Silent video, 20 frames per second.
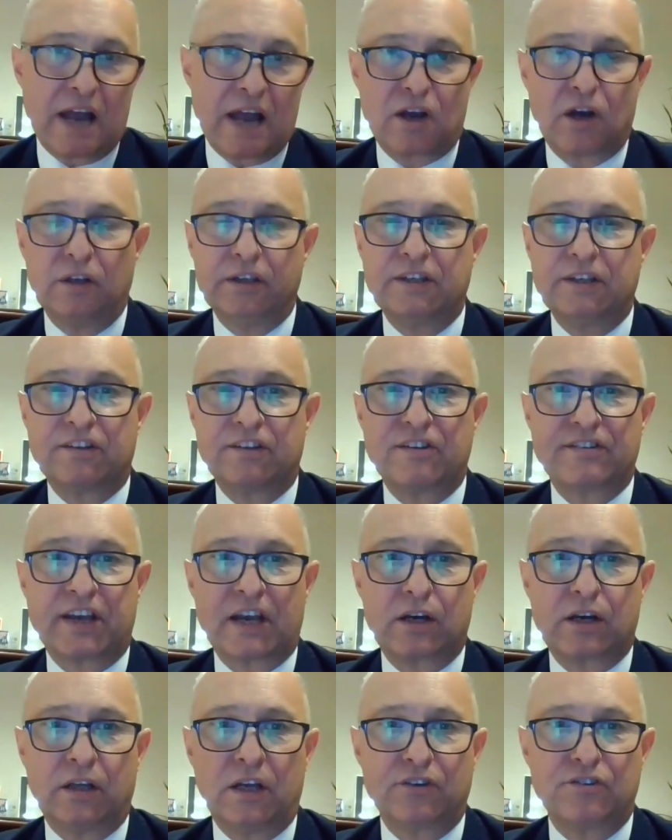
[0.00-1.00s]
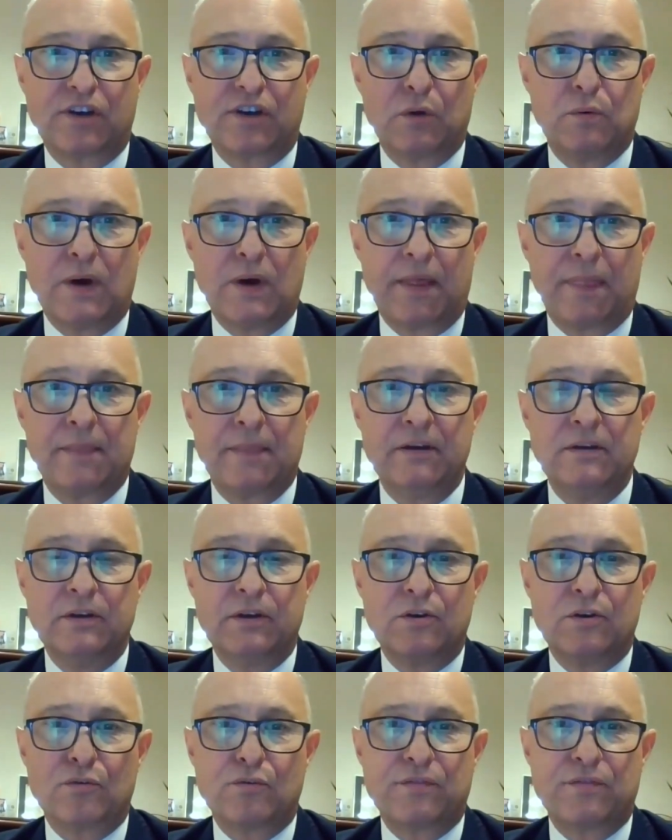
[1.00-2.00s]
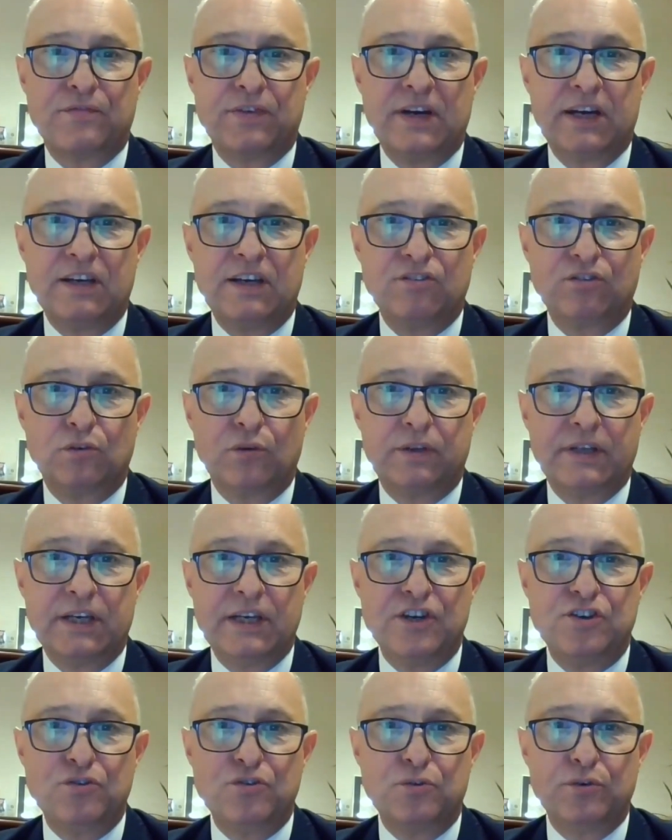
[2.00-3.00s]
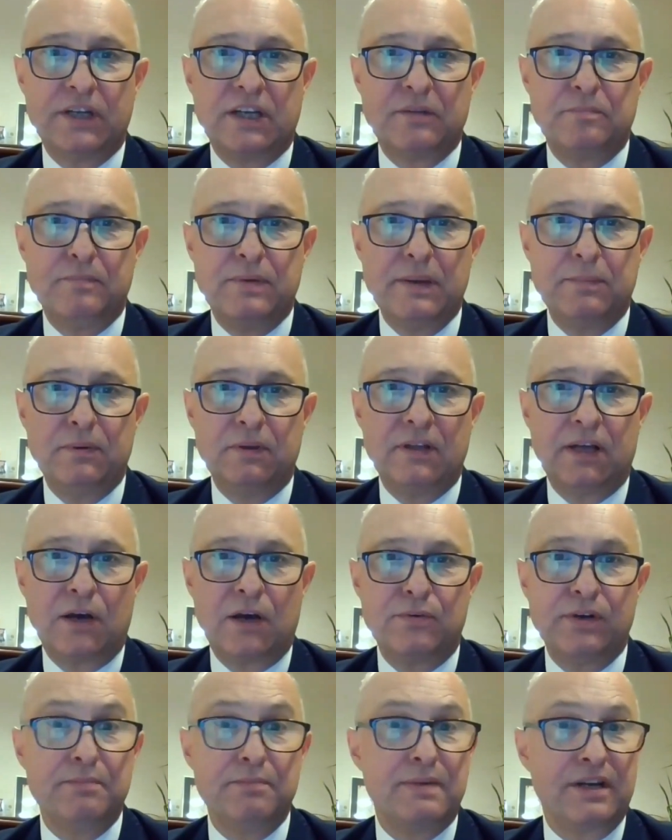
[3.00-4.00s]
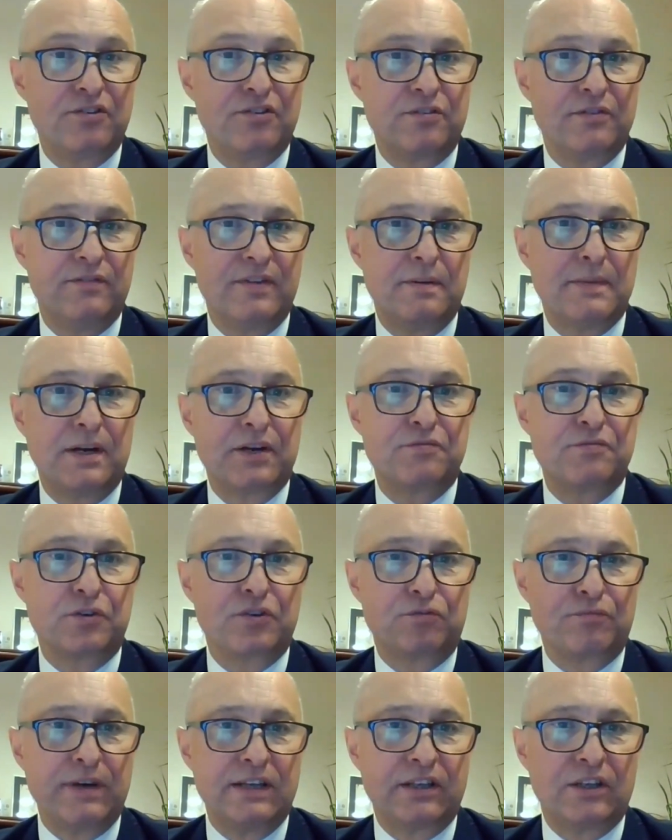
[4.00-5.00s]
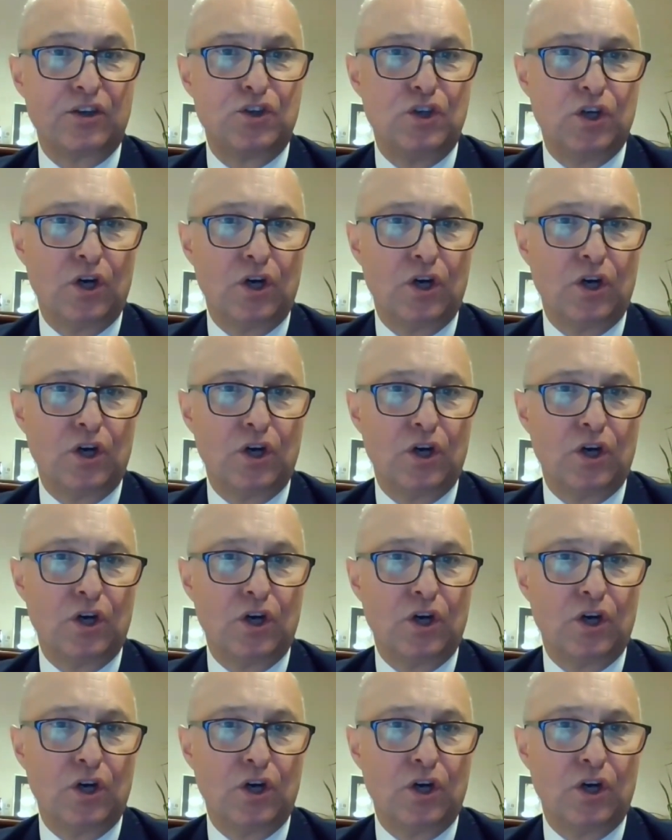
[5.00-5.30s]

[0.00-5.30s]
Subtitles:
I call it as a psychological one, refers to the issue that people are really much, very much frustrated.